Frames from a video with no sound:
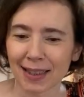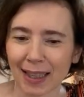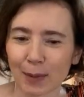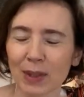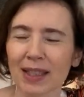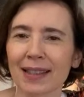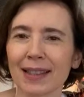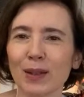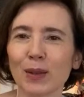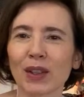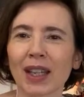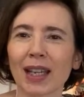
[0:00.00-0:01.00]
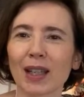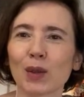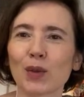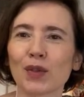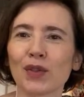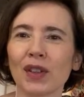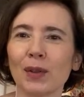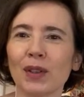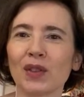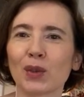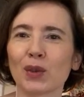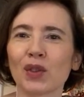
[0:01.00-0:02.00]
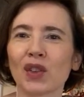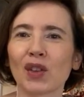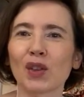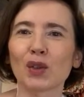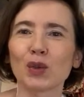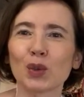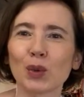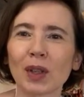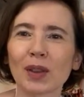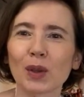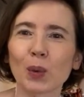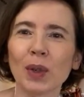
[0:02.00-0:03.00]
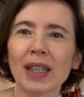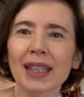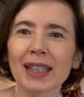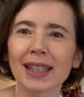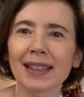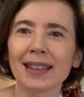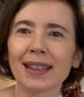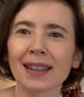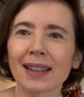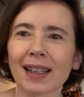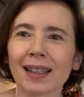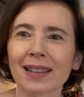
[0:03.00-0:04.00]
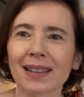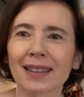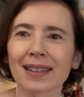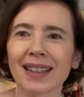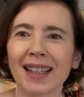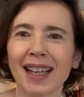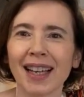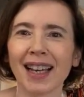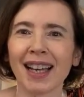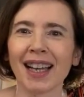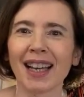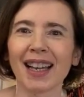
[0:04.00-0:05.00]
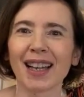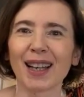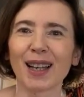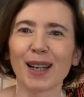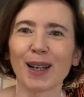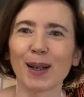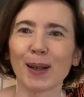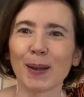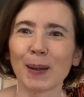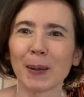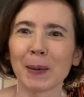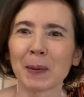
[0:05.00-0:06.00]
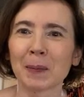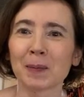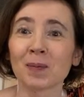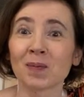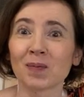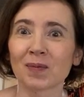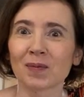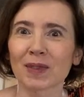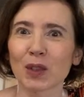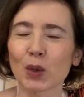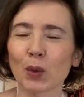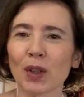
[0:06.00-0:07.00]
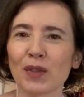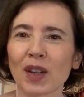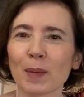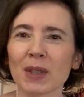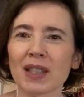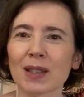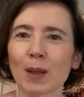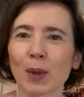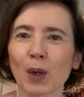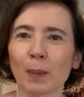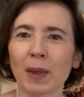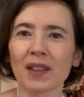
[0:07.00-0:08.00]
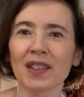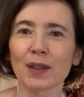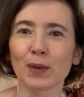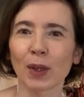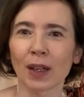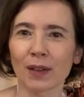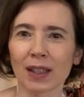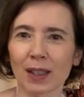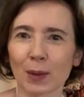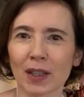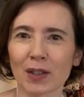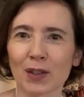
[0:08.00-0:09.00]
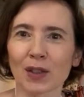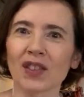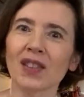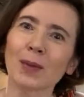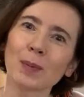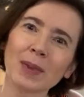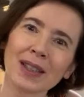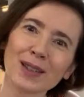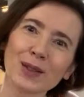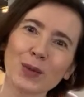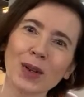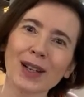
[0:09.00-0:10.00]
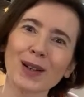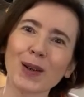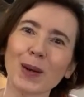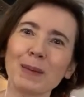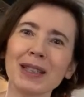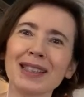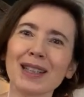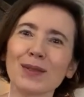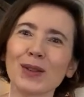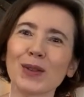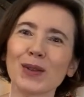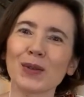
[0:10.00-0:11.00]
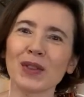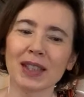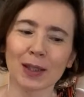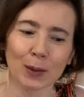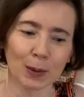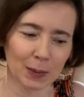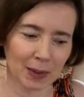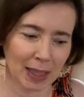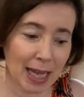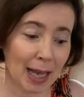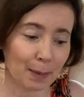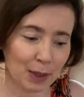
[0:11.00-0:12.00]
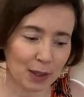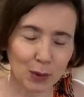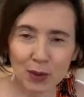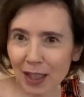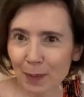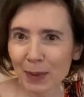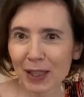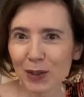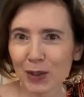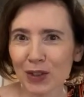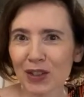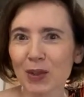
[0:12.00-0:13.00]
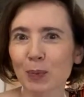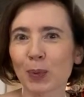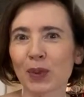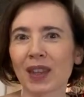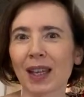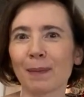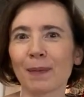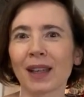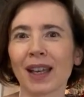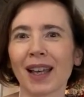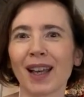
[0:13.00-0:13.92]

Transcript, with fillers: I will see you again very soon during the week. Yeni, thanks. Um, sorry if I missed some comments. If you have any questions, please write a comment after the video. I'm going to take pictures, put them